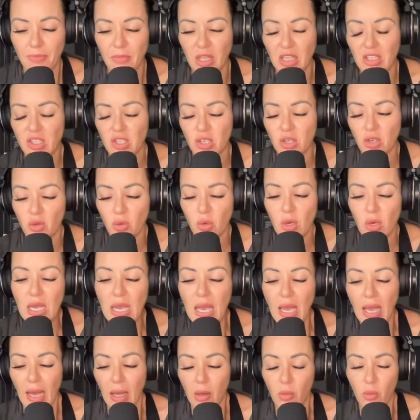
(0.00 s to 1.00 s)
And so
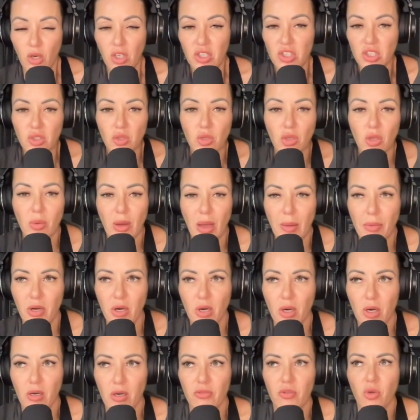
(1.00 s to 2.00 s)
I watched the whole
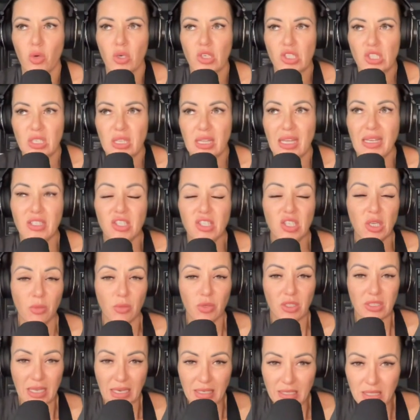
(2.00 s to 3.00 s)
webinar. Of course, she, then she
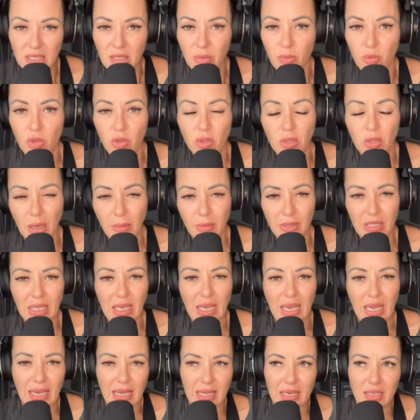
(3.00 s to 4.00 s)
presented the program at the
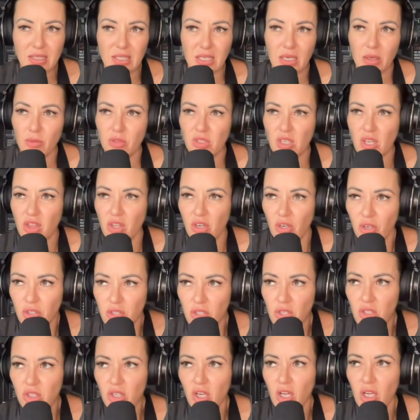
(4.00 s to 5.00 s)
end, and it was a
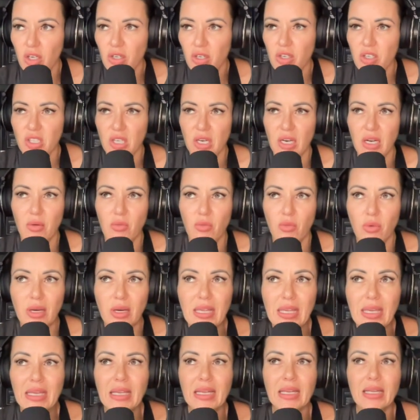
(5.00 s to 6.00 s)
thousand dollars. And I
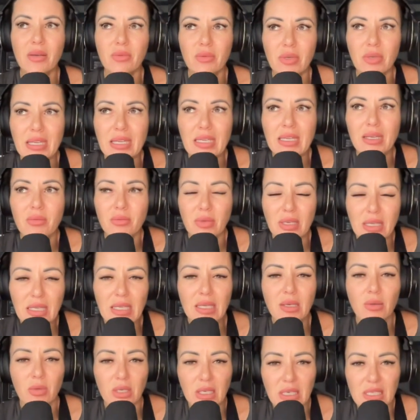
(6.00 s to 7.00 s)
really, really, really
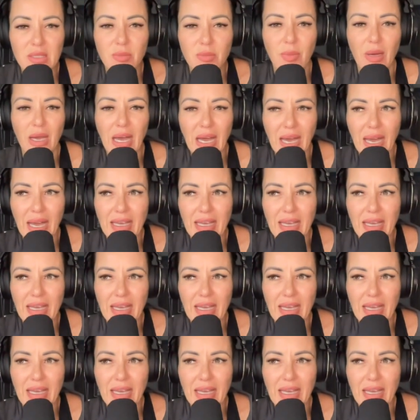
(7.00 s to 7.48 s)
wanted to buy.